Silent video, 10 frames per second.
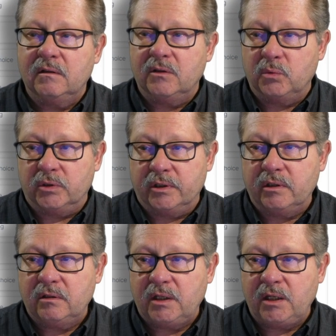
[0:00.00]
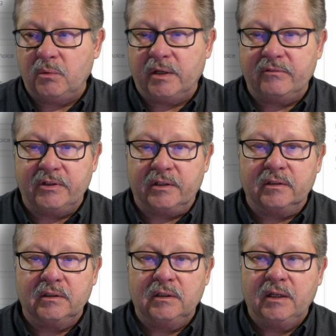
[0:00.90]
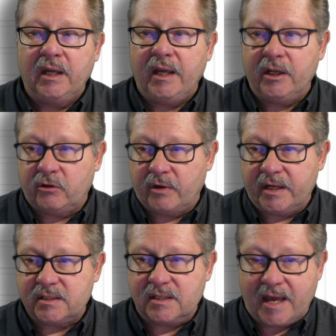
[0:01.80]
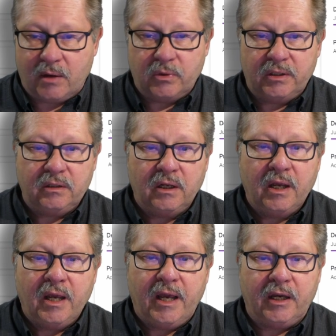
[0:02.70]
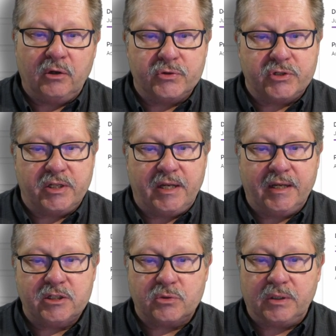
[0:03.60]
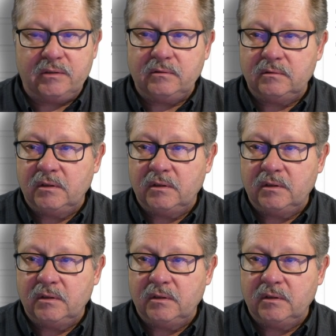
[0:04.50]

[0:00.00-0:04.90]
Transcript: the word heat wave here. It corrects that one and goes to the next one.